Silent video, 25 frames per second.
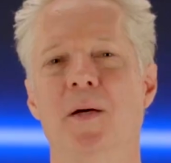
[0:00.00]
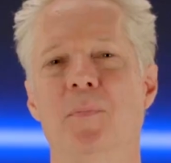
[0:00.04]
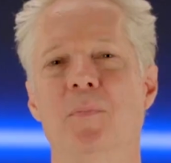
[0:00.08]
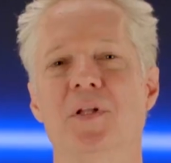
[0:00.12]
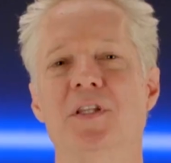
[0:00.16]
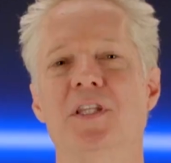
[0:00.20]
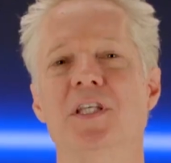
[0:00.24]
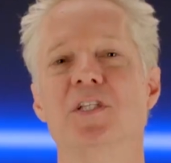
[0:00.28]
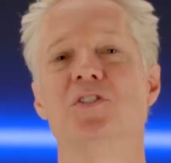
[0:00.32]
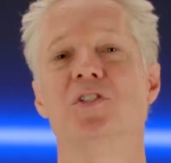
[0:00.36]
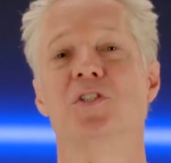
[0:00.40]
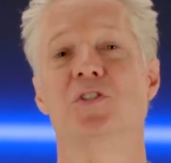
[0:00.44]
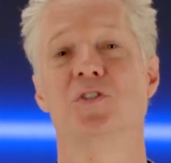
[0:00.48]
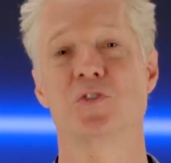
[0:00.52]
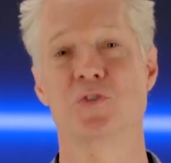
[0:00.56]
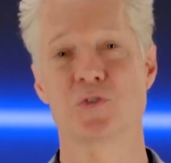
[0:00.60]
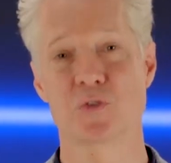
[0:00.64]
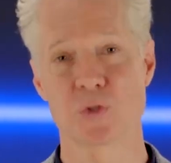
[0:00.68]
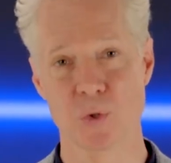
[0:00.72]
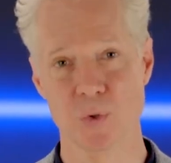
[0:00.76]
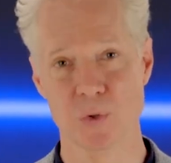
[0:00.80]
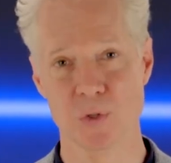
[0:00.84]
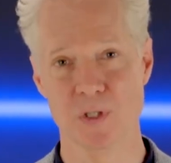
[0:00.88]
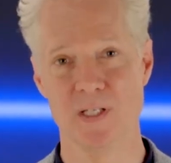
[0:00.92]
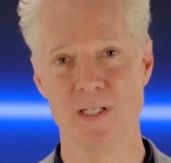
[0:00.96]
but this is
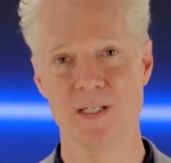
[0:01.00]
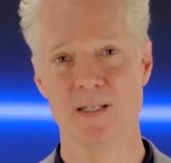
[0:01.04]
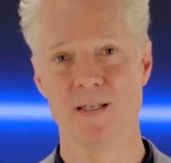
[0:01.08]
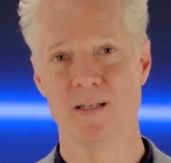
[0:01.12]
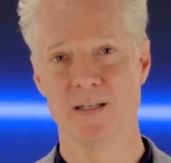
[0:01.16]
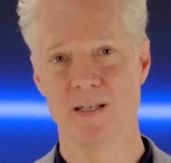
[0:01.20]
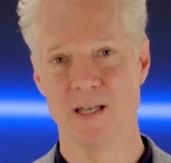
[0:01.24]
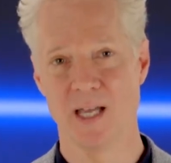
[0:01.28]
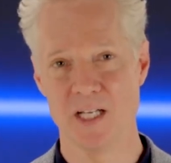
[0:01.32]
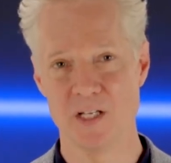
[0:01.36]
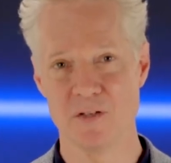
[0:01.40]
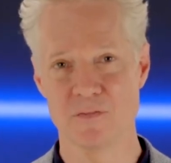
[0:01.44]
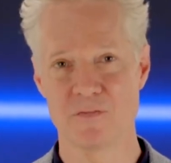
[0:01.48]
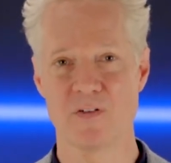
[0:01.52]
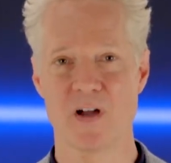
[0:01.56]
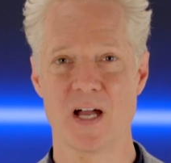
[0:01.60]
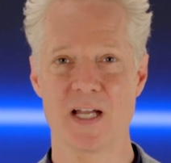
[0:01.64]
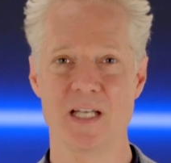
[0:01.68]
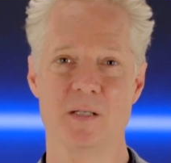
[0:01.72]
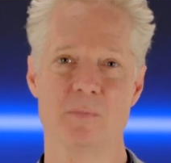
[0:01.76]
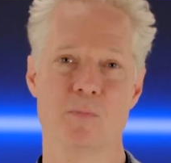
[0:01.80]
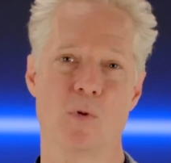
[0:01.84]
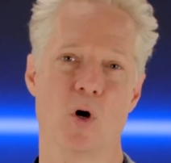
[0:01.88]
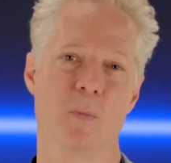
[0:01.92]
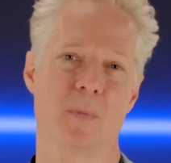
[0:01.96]
truly a
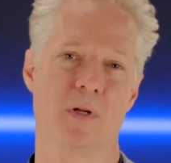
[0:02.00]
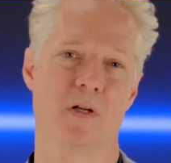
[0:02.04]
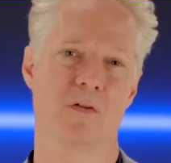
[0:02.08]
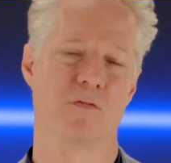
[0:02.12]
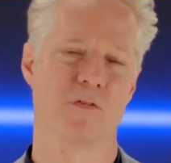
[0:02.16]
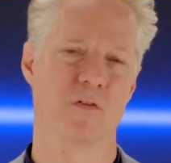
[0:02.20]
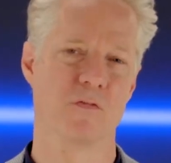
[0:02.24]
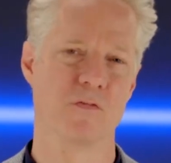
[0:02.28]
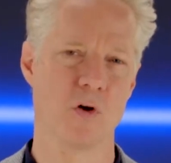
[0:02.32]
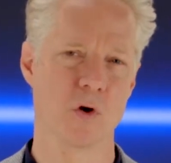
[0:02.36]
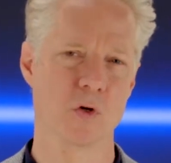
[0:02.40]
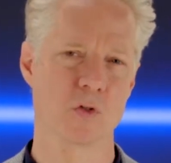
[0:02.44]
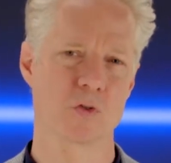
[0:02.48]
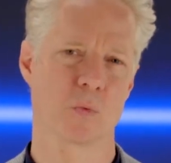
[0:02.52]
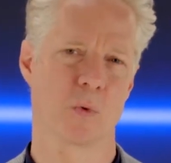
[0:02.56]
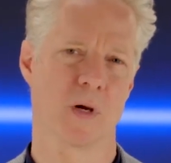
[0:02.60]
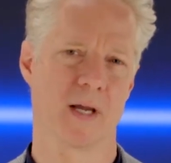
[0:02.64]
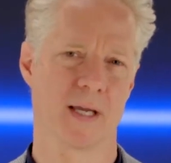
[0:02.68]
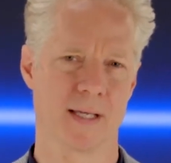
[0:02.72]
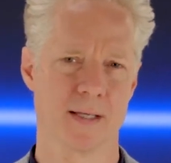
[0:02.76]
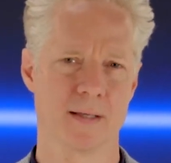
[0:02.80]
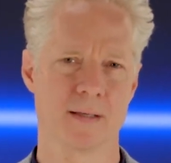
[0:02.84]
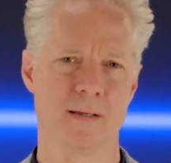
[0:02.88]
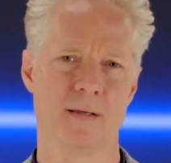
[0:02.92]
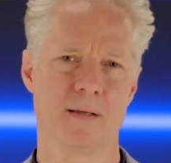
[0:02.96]
defining moment for Volkswagen.